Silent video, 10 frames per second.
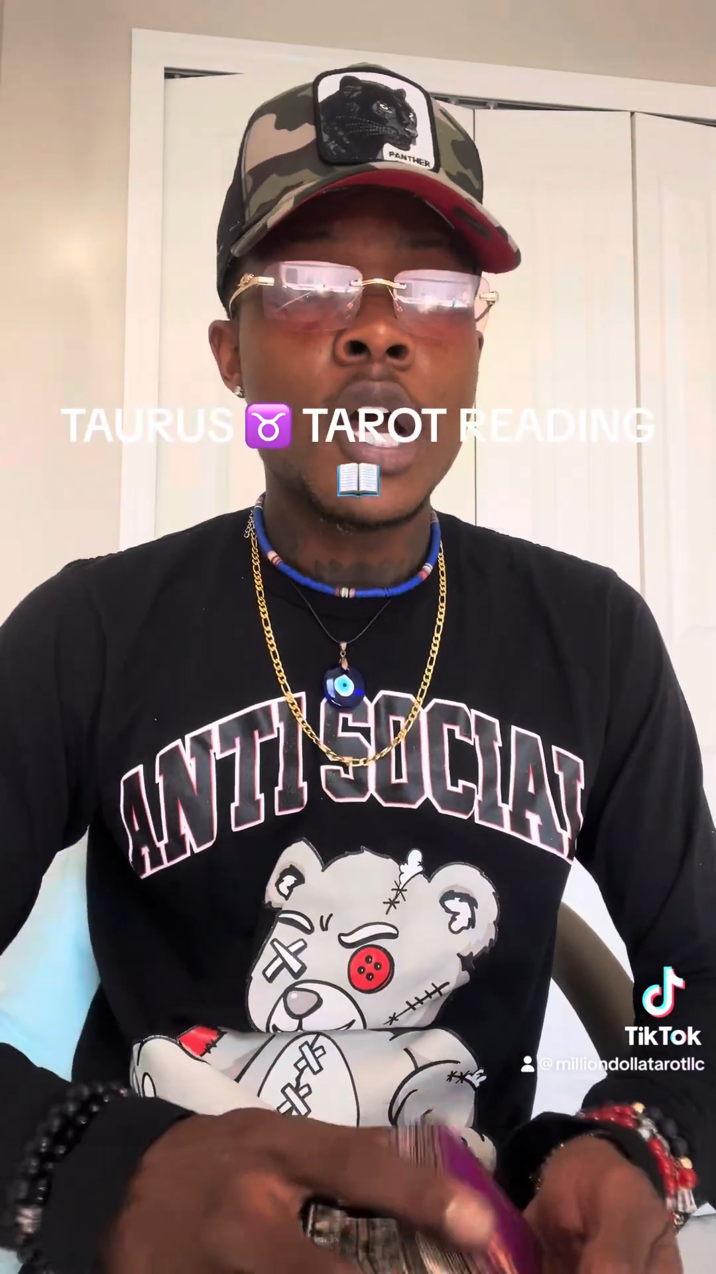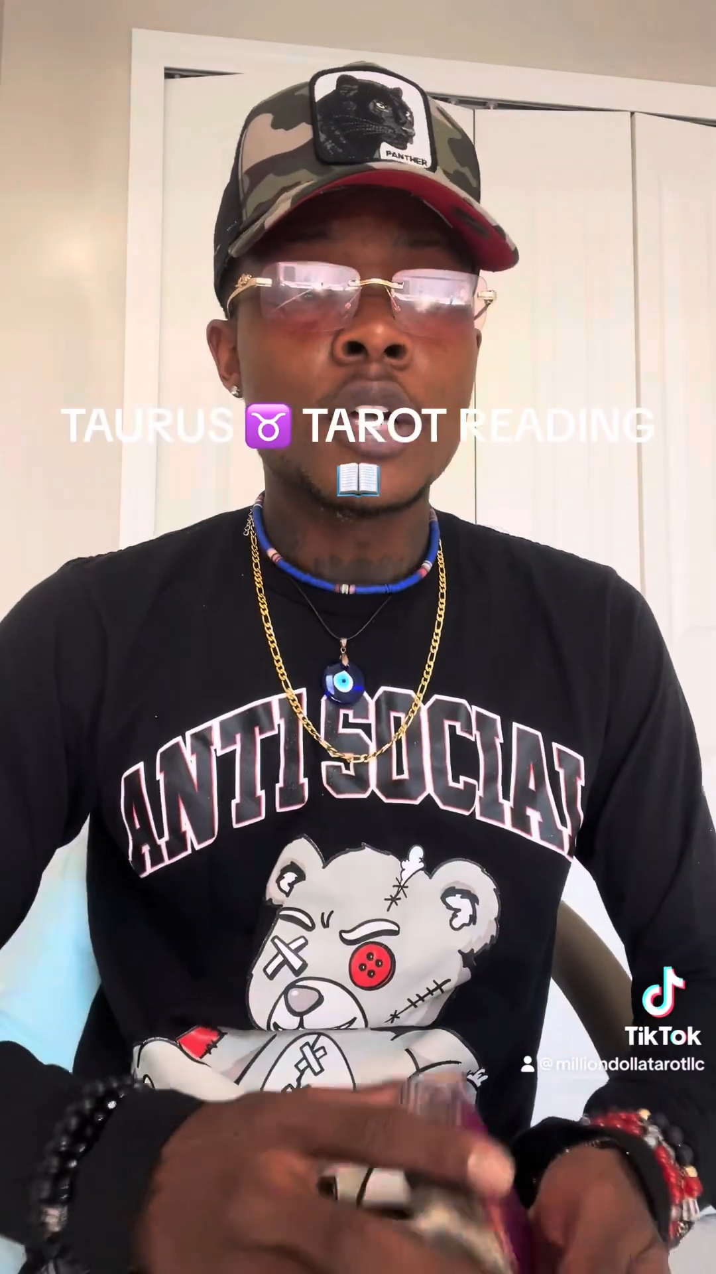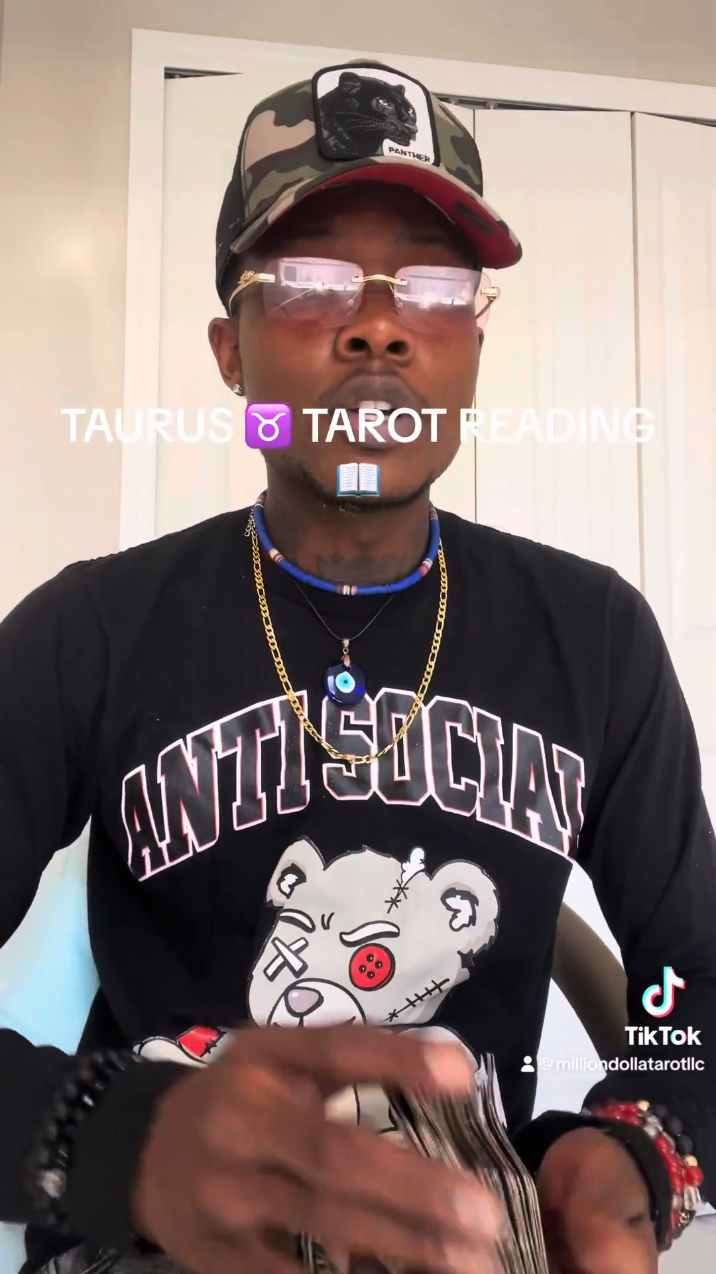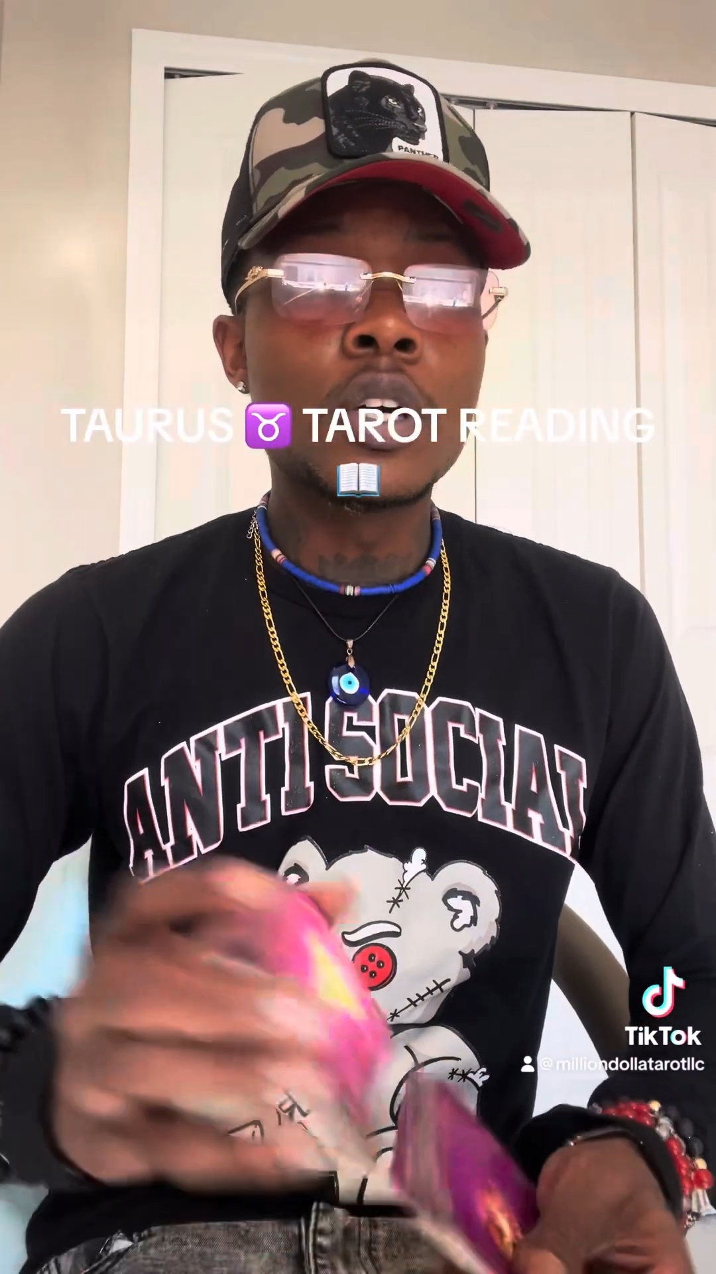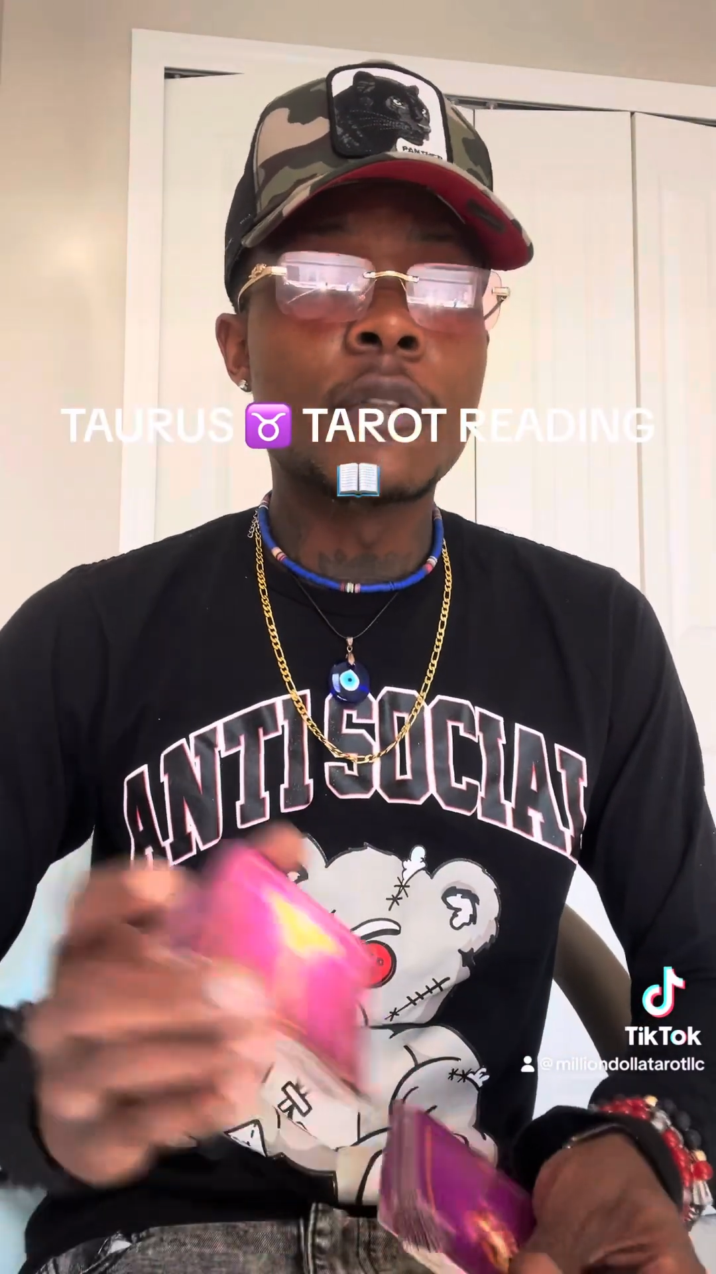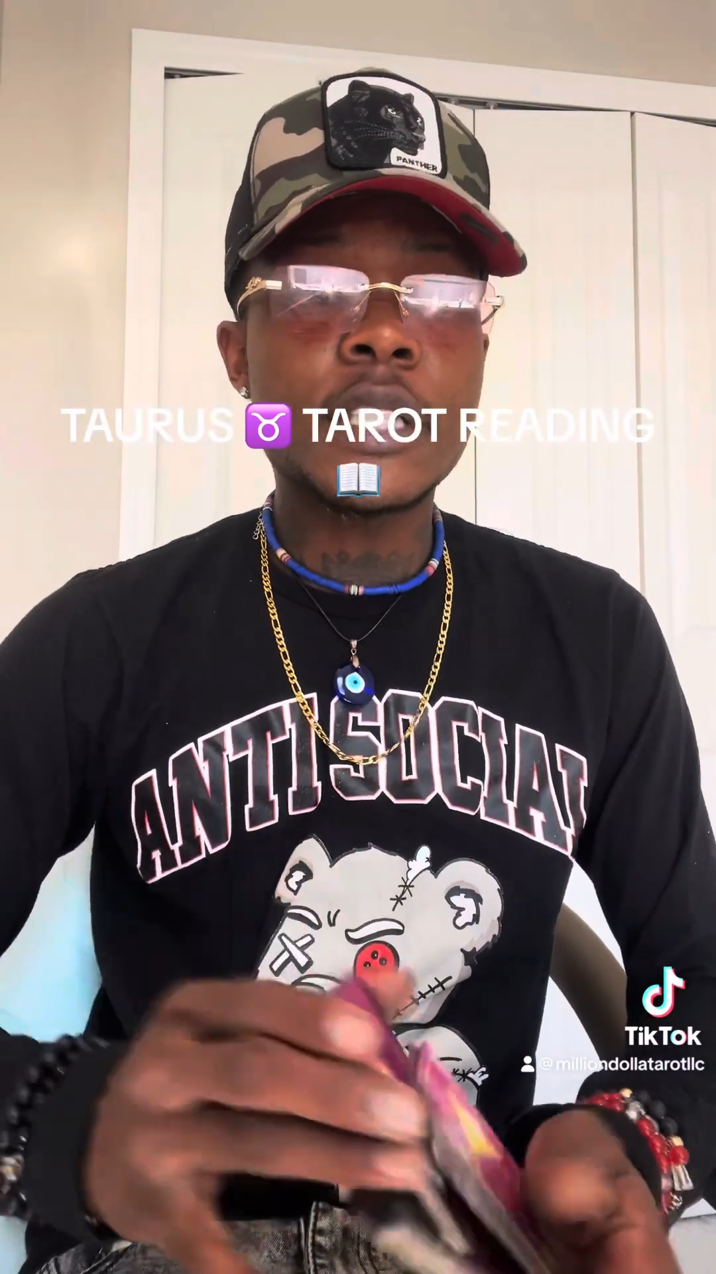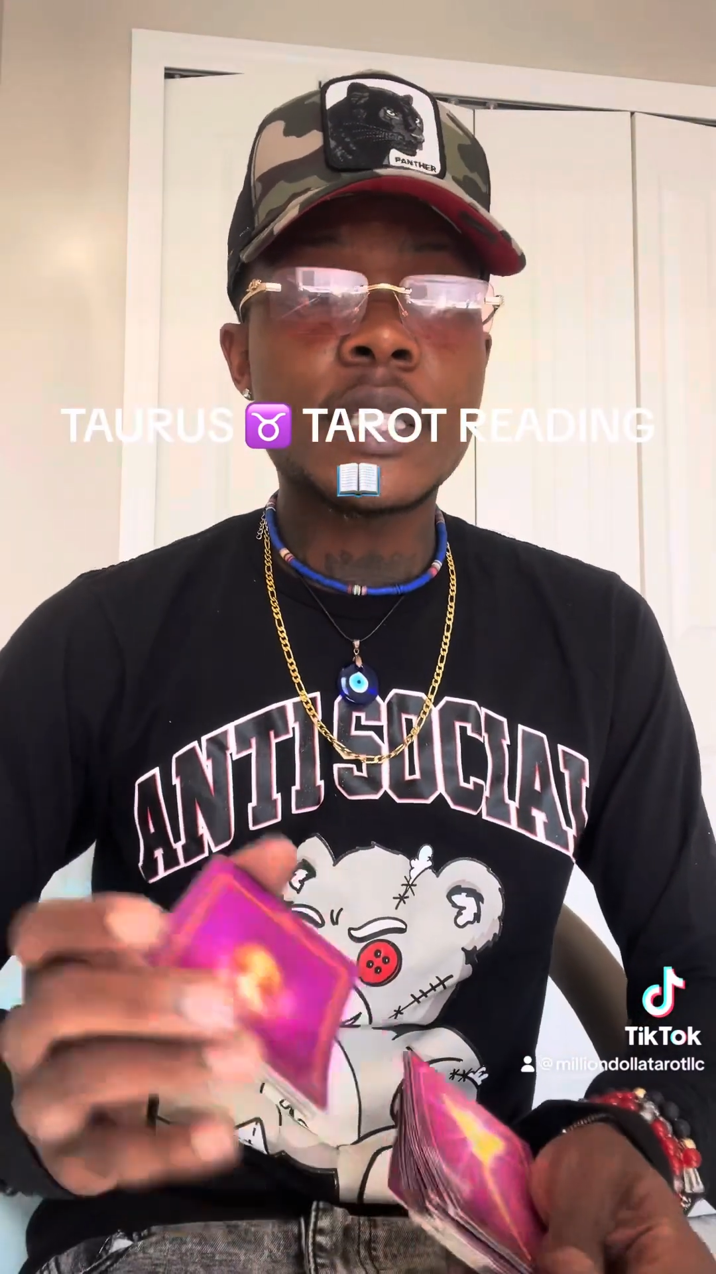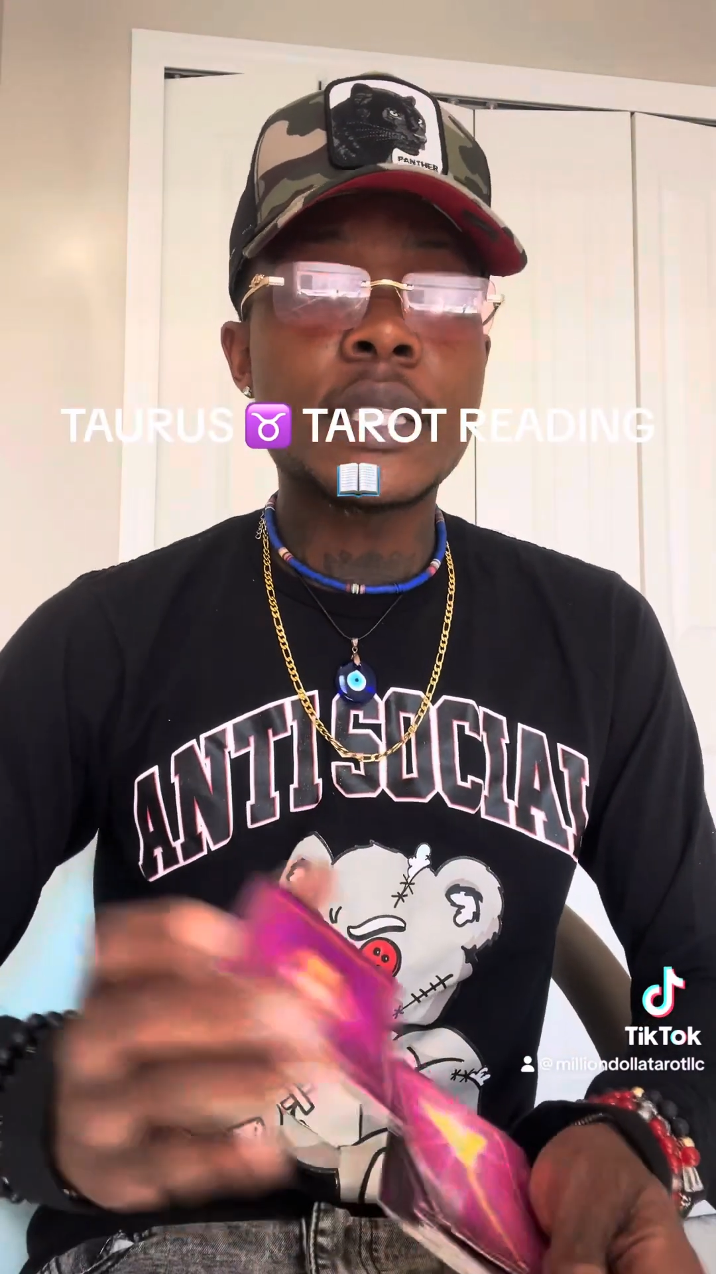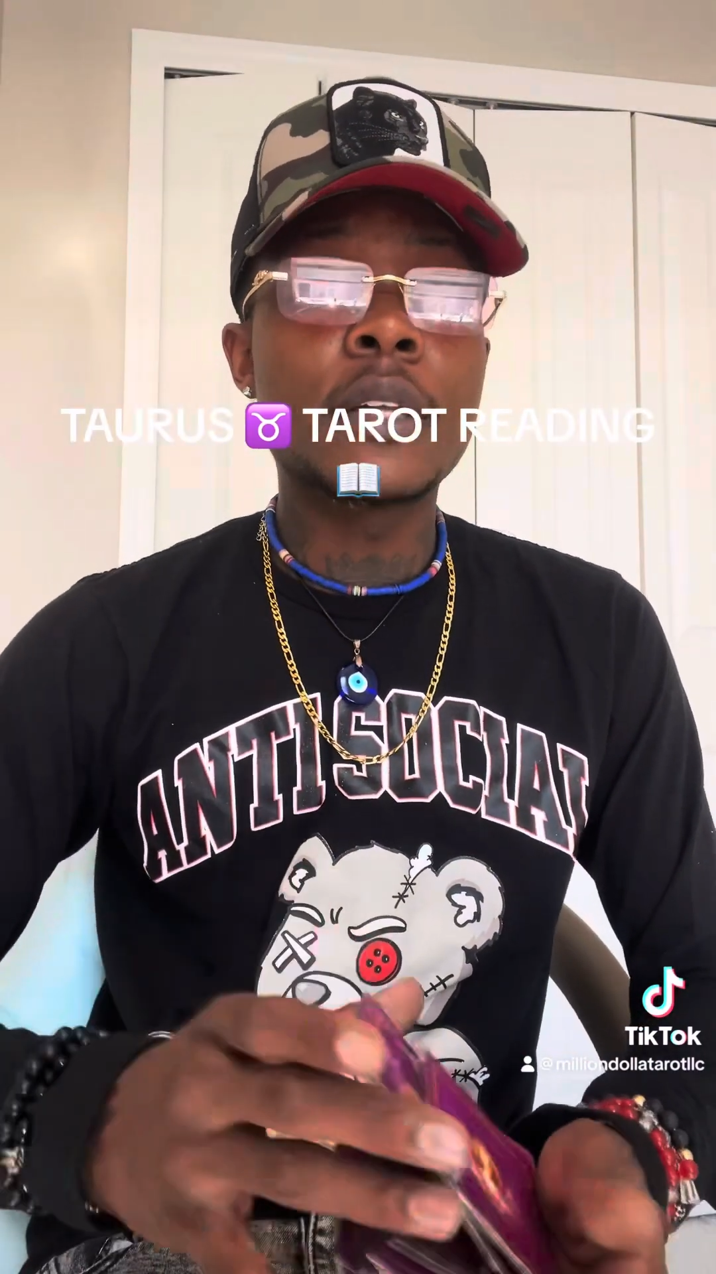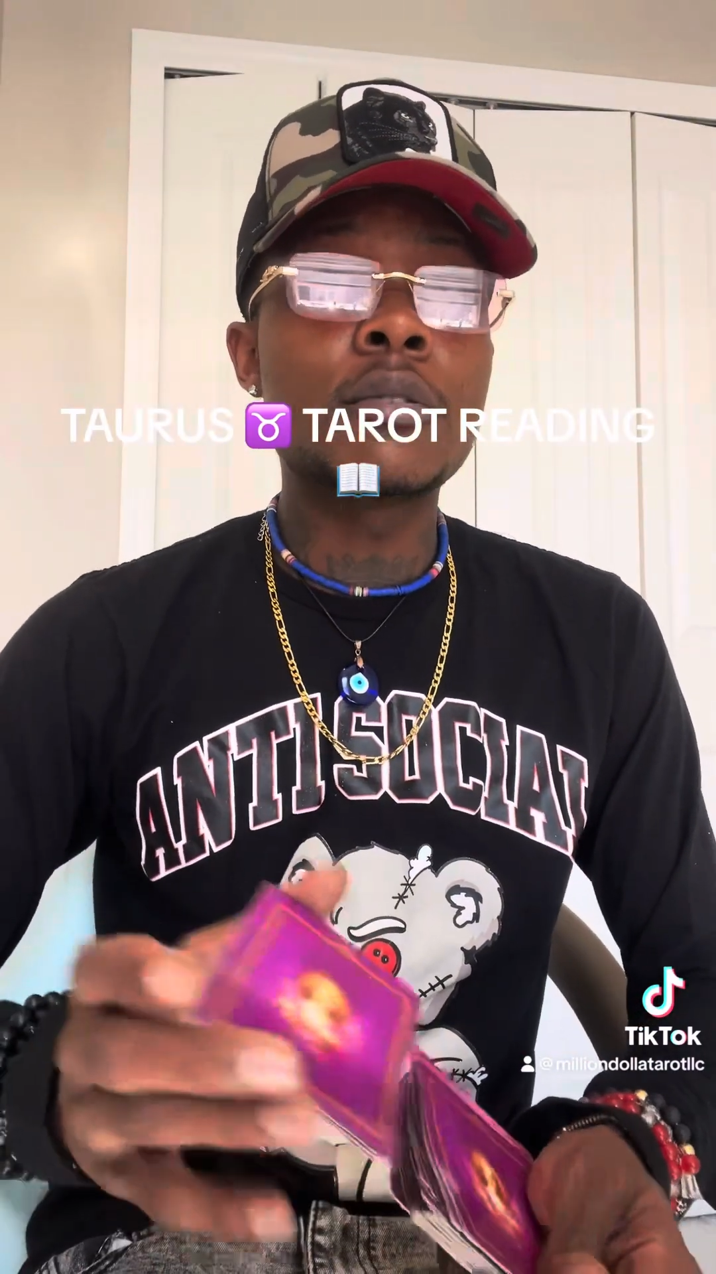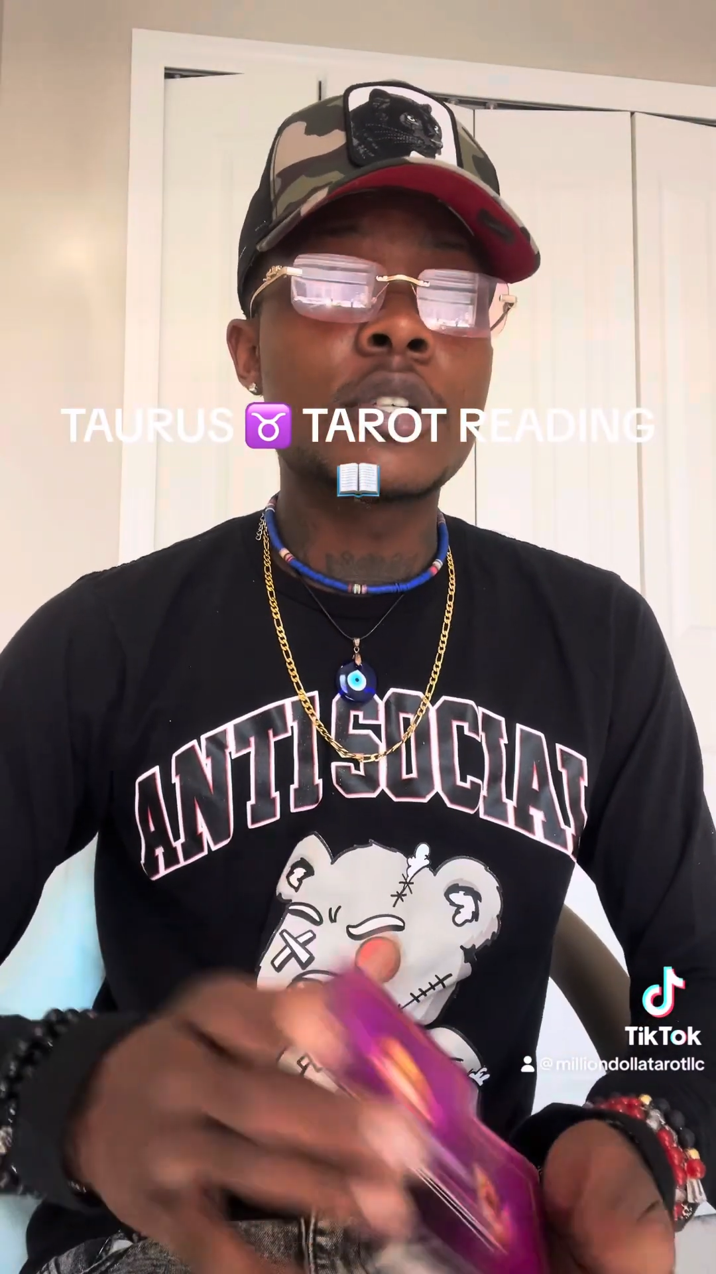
The universe is telling you to